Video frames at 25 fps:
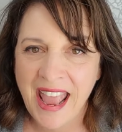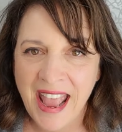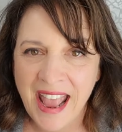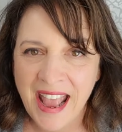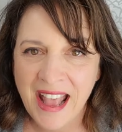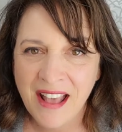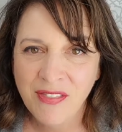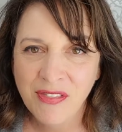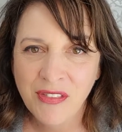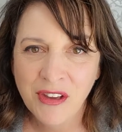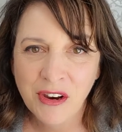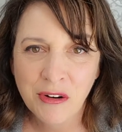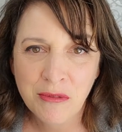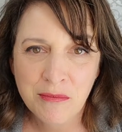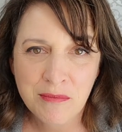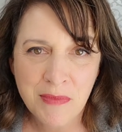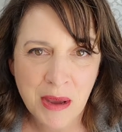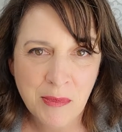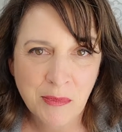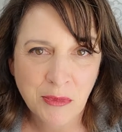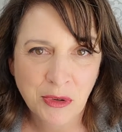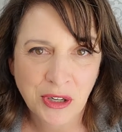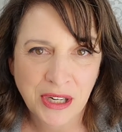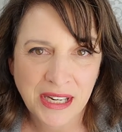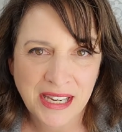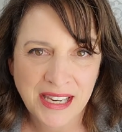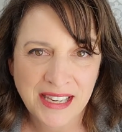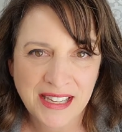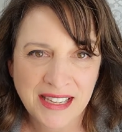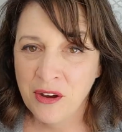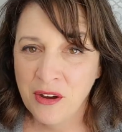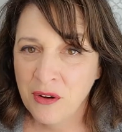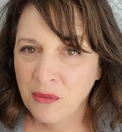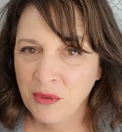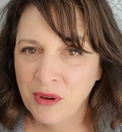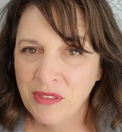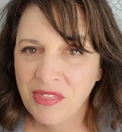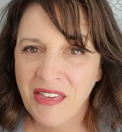and their memory
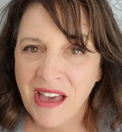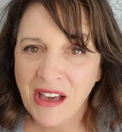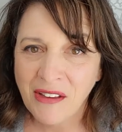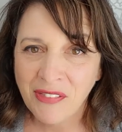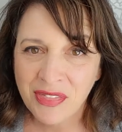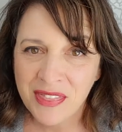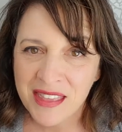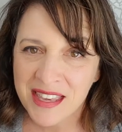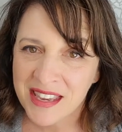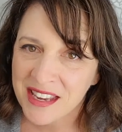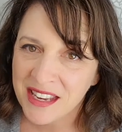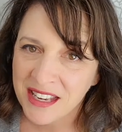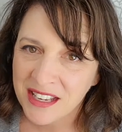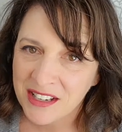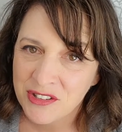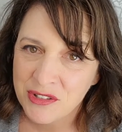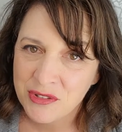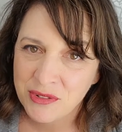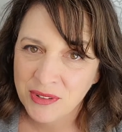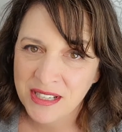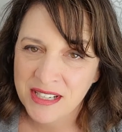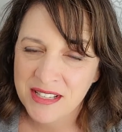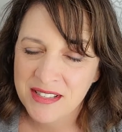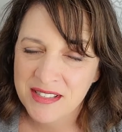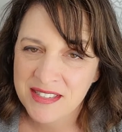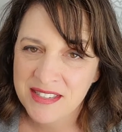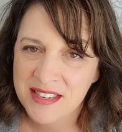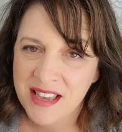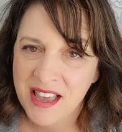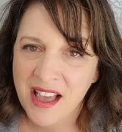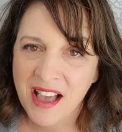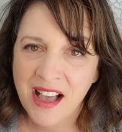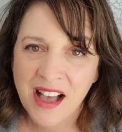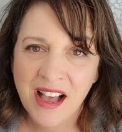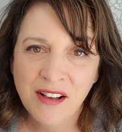without the hindrance